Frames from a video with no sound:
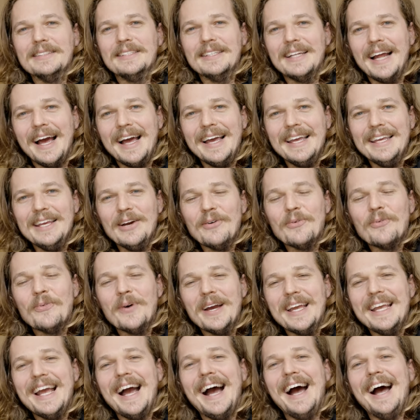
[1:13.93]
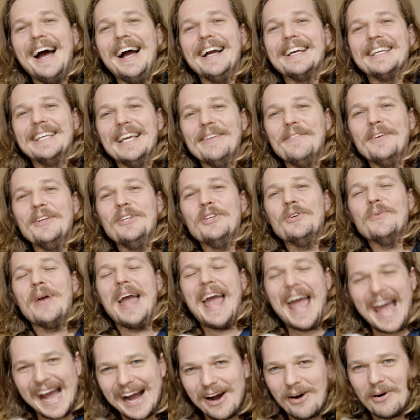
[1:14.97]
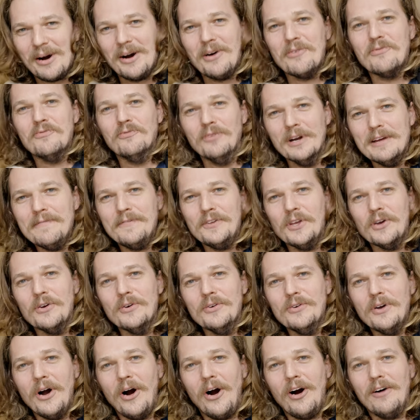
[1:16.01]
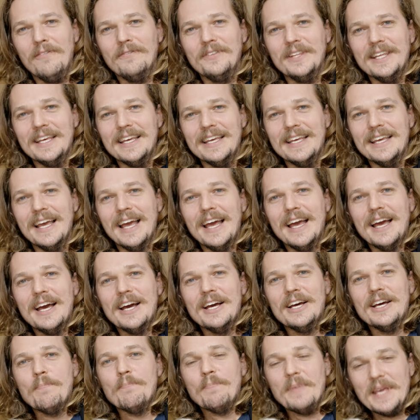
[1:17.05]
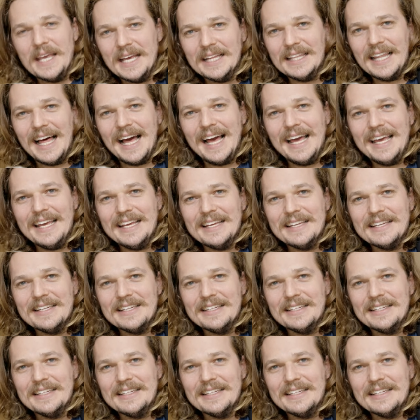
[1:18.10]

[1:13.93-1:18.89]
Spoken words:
Today, we are giving you our review of the Miele